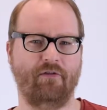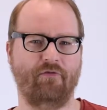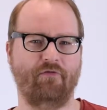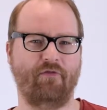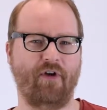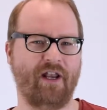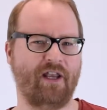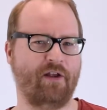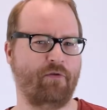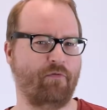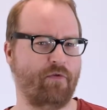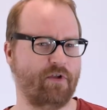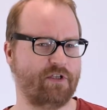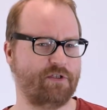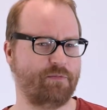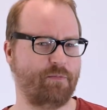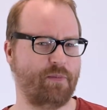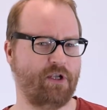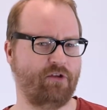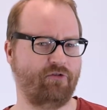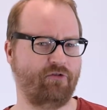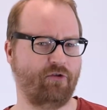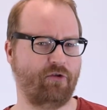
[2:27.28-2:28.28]
Finding which
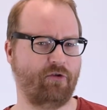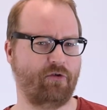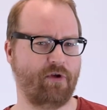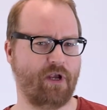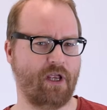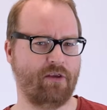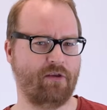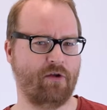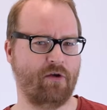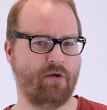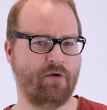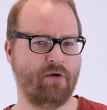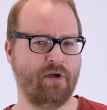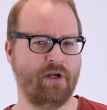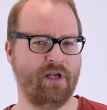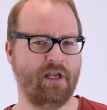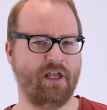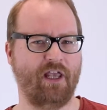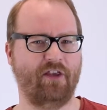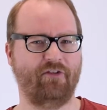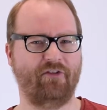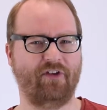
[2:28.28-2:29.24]
piece to create though is